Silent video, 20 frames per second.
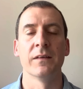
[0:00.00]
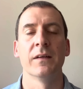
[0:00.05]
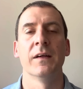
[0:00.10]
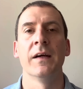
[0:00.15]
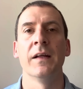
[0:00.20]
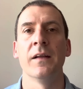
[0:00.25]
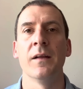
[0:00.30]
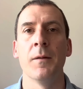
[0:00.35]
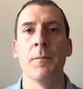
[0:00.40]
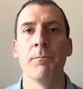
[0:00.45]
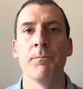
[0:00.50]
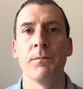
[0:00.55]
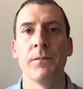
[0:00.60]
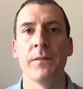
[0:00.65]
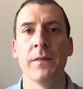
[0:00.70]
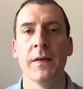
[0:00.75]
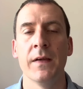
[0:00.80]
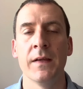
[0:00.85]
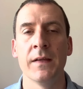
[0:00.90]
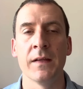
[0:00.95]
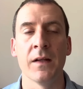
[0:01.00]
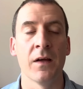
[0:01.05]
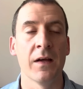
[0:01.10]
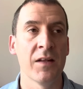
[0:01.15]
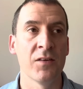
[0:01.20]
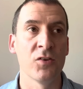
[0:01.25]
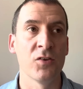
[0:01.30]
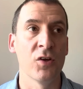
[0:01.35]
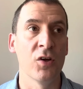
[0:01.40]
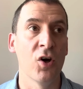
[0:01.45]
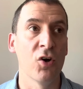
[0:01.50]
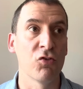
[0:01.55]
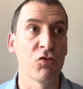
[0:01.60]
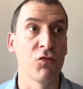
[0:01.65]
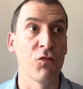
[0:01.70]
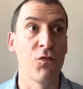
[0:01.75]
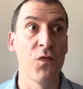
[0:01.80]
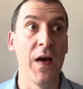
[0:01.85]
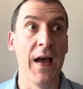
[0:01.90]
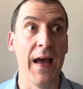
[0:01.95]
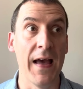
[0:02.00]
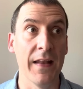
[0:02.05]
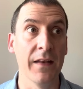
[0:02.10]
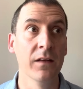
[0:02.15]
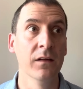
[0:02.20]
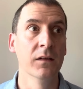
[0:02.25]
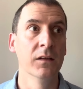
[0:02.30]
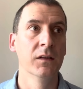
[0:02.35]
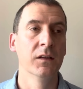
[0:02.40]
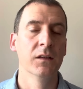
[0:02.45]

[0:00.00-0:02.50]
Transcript: And you know, as an Arsenal fan,